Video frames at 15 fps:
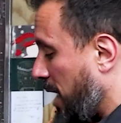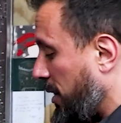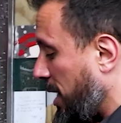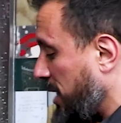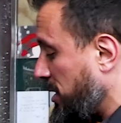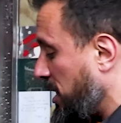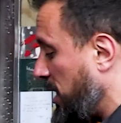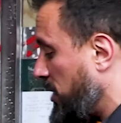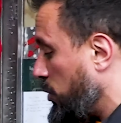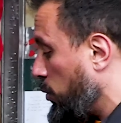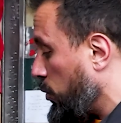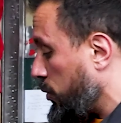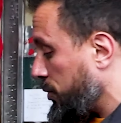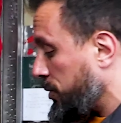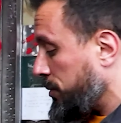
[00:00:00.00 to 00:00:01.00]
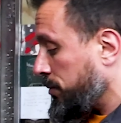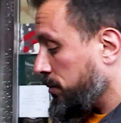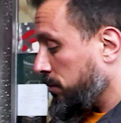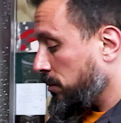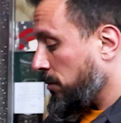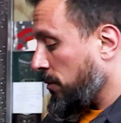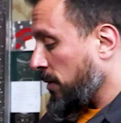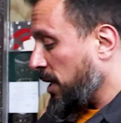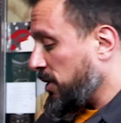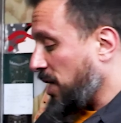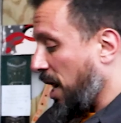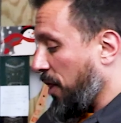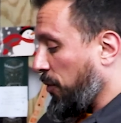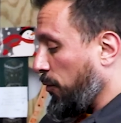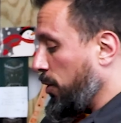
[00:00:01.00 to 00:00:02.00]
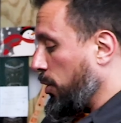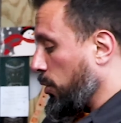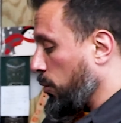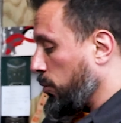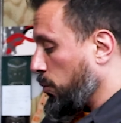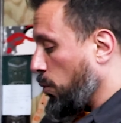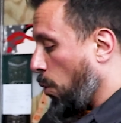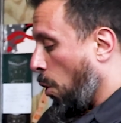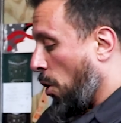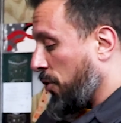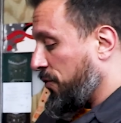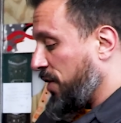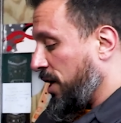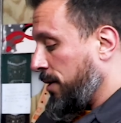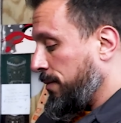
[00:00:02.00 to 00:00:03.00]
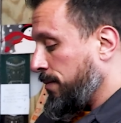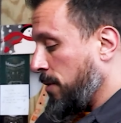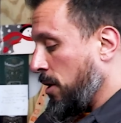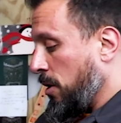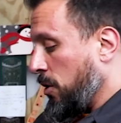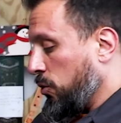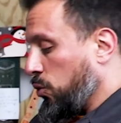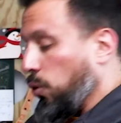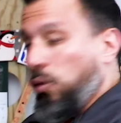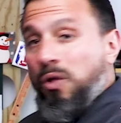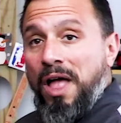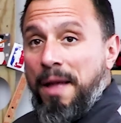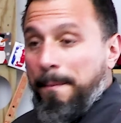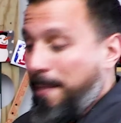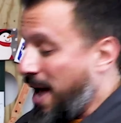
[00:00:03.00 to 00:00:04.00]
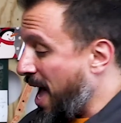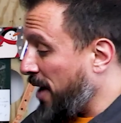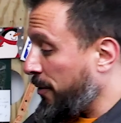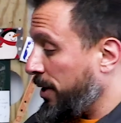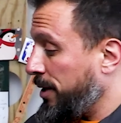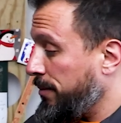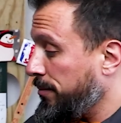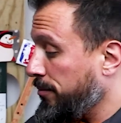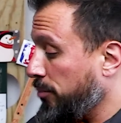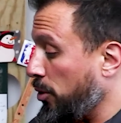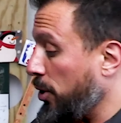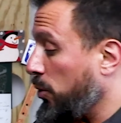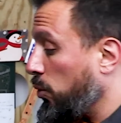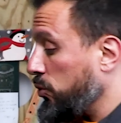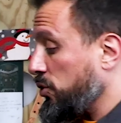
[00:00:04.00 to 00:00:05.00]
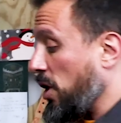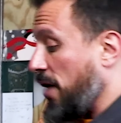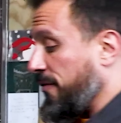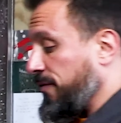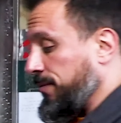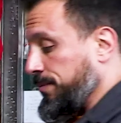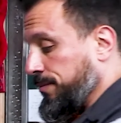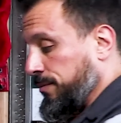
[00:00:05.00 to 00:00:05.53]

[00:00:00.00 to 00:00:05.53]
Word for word: LXT tools. It's got a 3-year warranty, tool and battery. Pretty cool stuff.